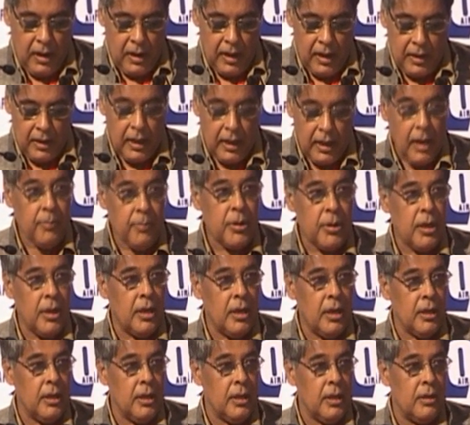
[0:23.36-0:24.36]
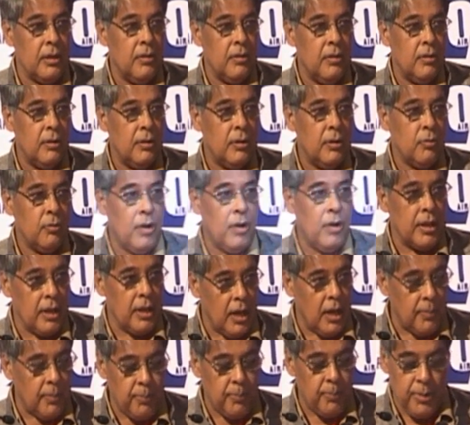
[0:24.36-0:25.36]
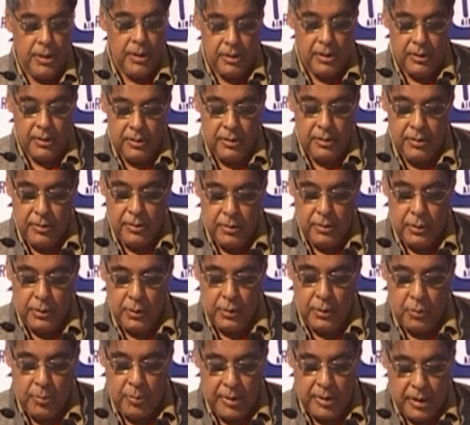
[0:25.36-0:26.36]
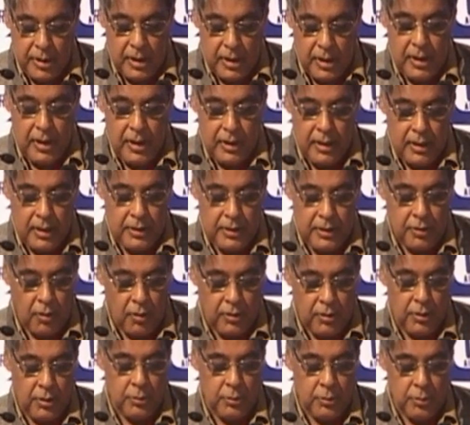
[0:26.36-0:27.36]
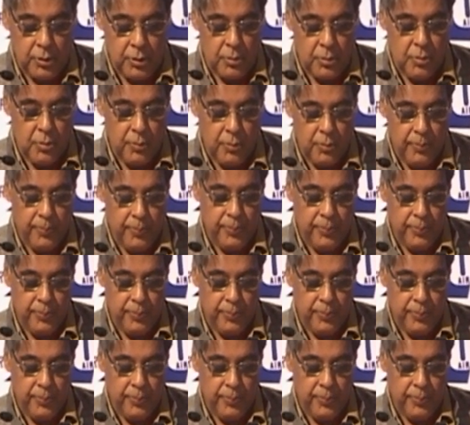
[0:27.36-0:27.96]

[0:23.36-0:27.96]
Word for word: And I am really very happy to be here and talking to you.